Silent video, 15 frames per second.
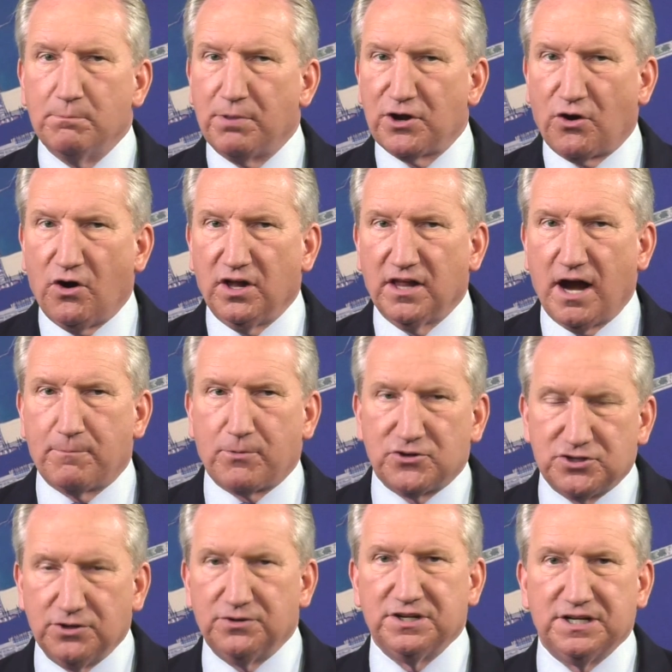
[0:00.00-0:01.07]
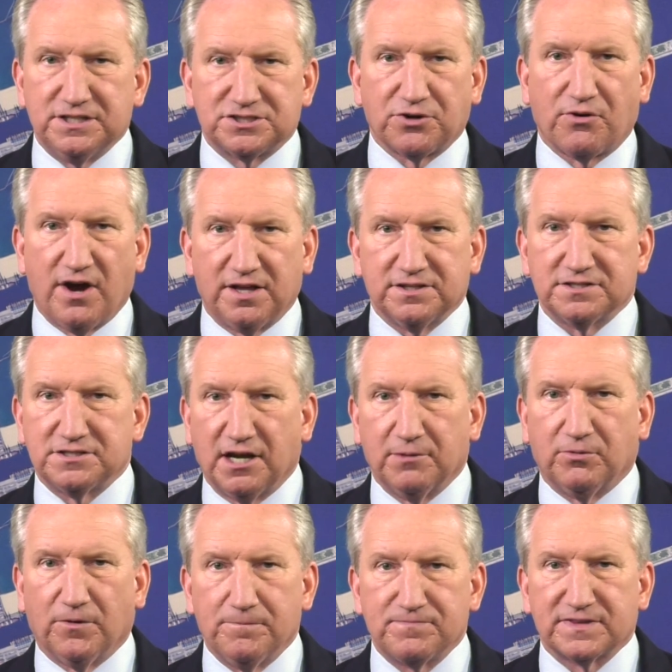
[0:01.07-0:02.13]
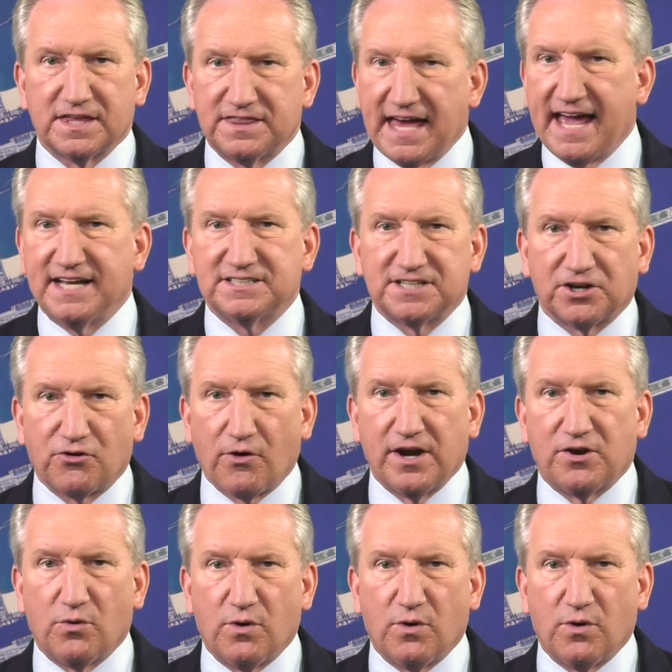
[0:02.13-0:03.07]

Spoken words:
but all opportunities are on the table. Thanks, and great